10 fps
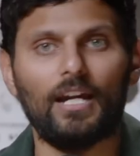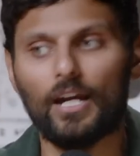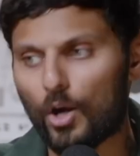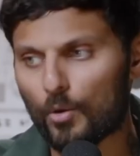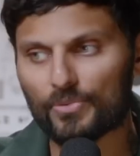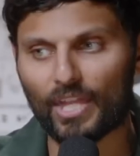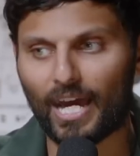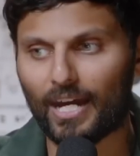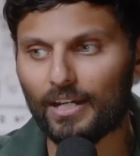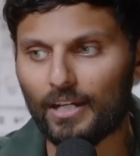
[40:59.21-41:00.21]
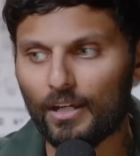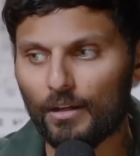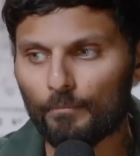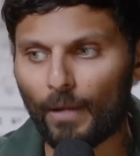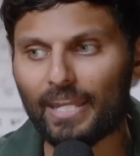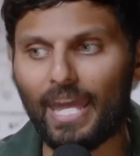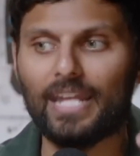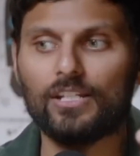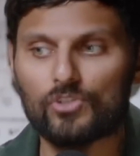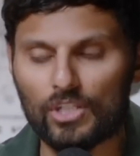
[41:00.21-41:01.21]
I hope that my
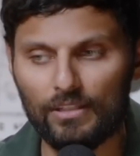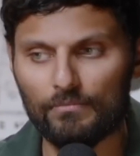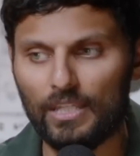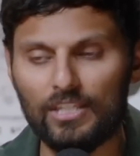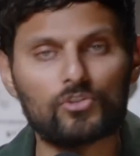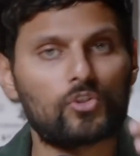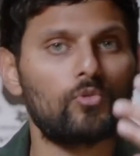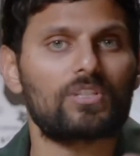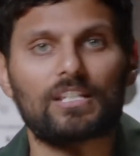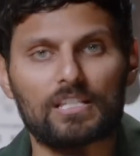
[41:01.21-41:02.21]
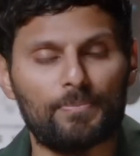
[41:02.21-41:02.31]
energy, he's choosing to